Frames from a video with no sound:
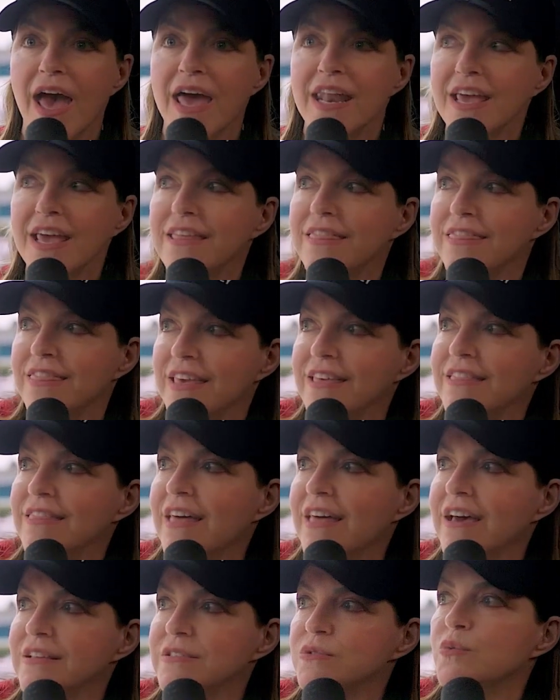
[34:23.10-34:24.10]
And I
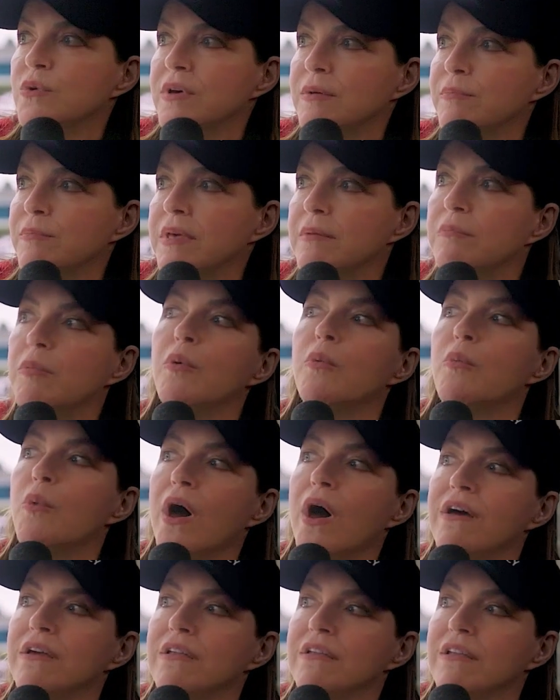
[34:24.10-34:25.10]
think that's what people
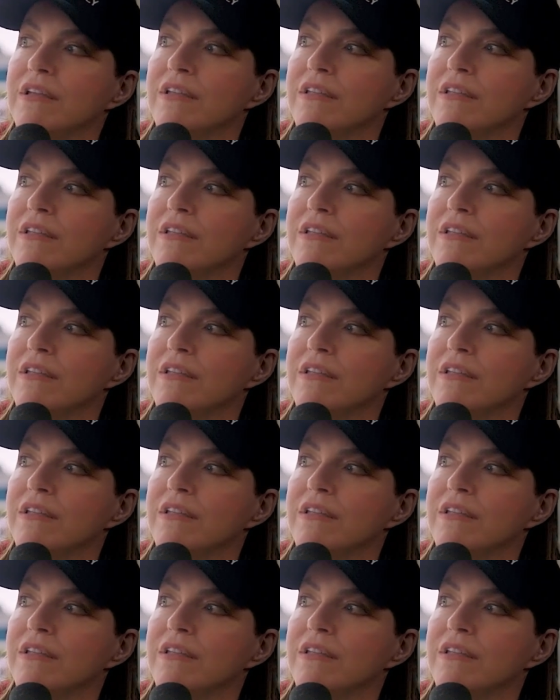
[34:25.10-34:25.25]
want.